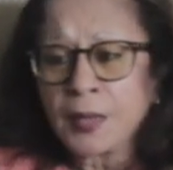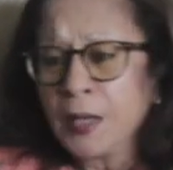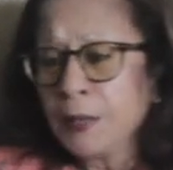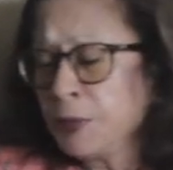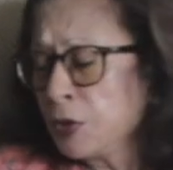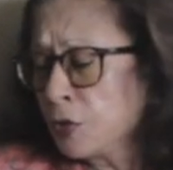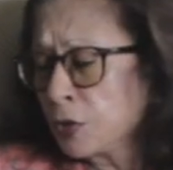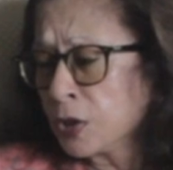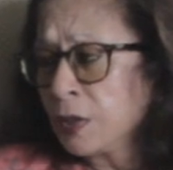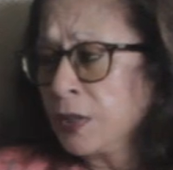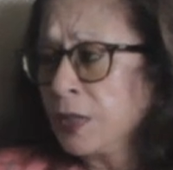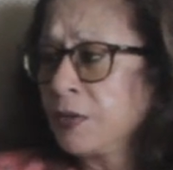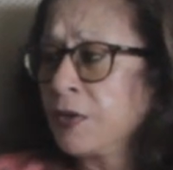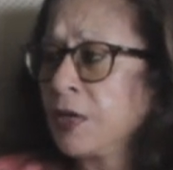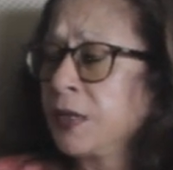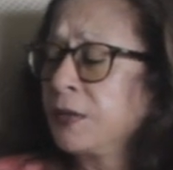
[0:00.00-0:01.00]
I mean,
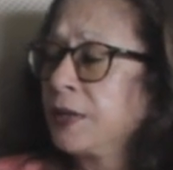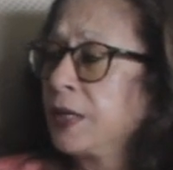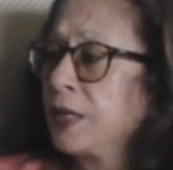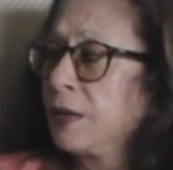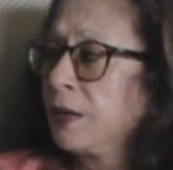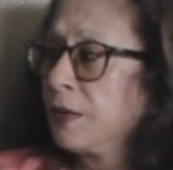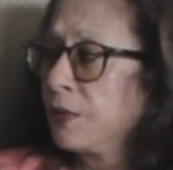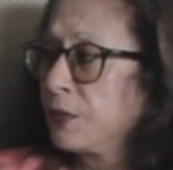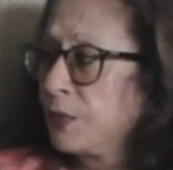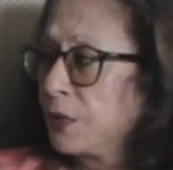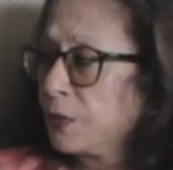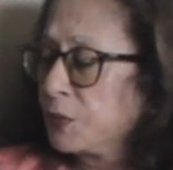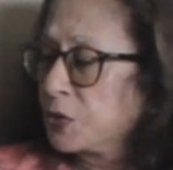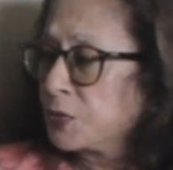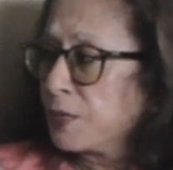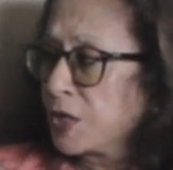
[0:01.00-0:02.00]
okay, Iran, there
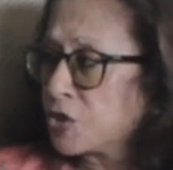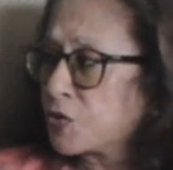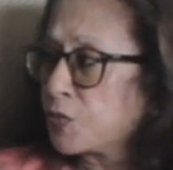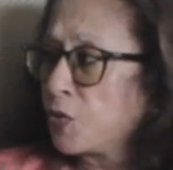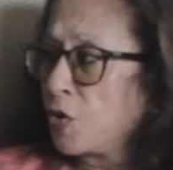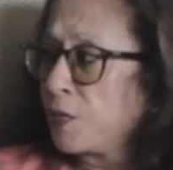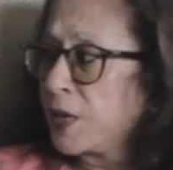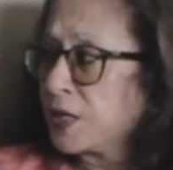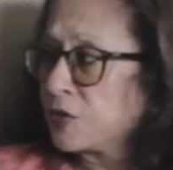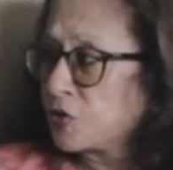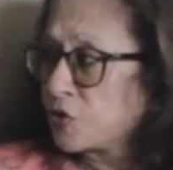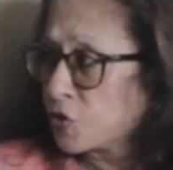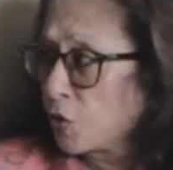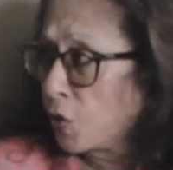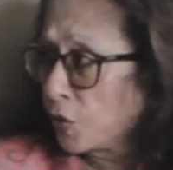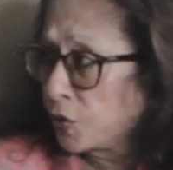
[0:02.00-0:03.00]
was much more by the
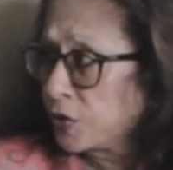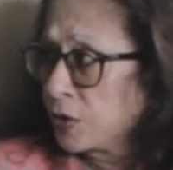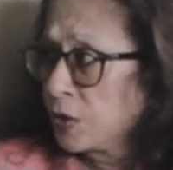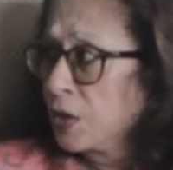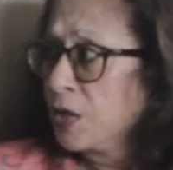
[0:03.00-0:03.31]
sword.